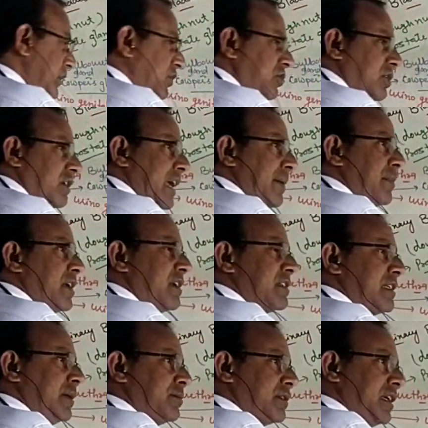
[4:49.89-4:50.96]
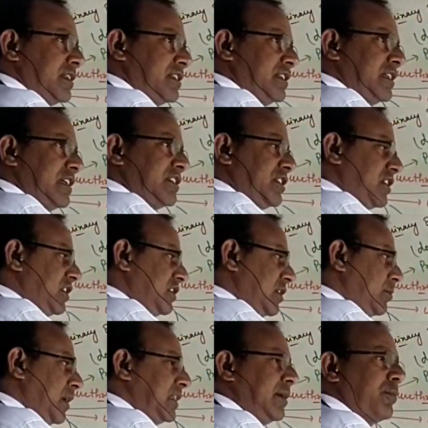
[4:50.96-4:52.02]
Which chemical substances are
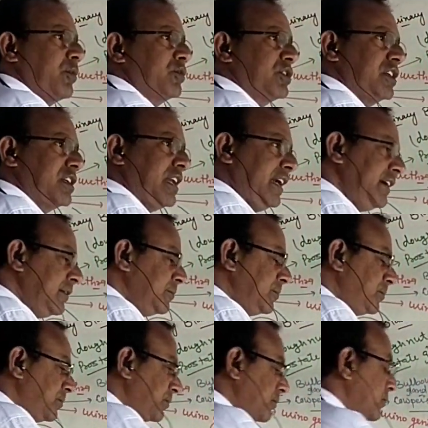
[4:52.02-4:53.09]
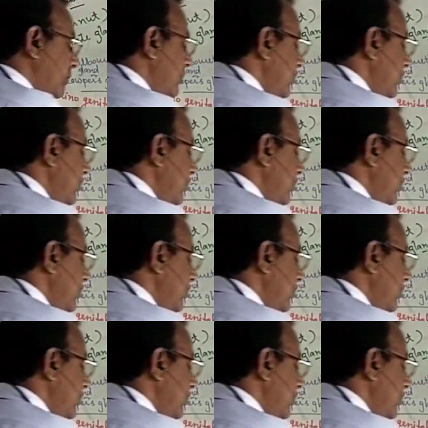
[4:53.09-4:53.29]
secreted by the prostate gland?